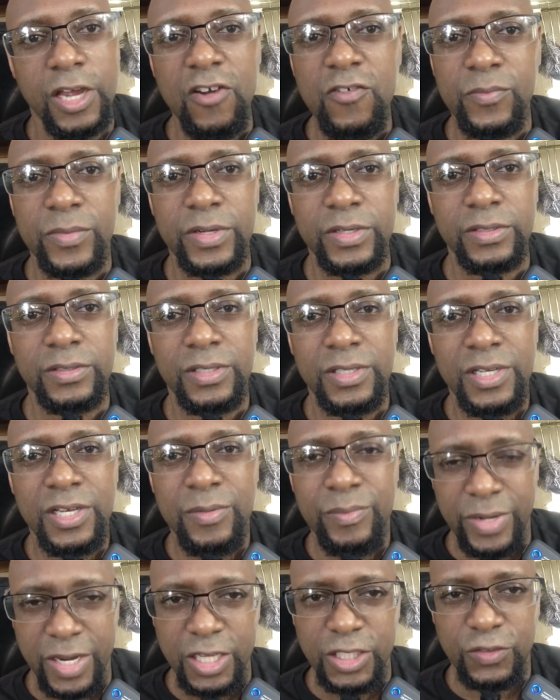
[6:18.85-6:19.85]
the government
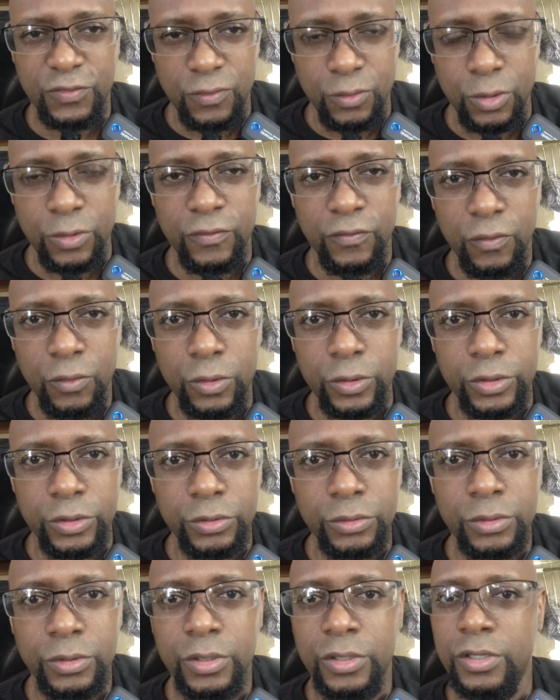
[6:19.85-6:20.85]
pays for it for
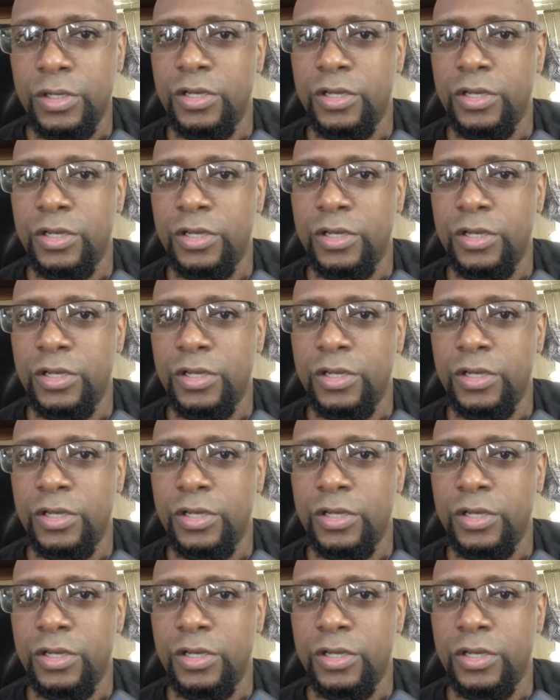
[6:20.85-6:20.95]
you,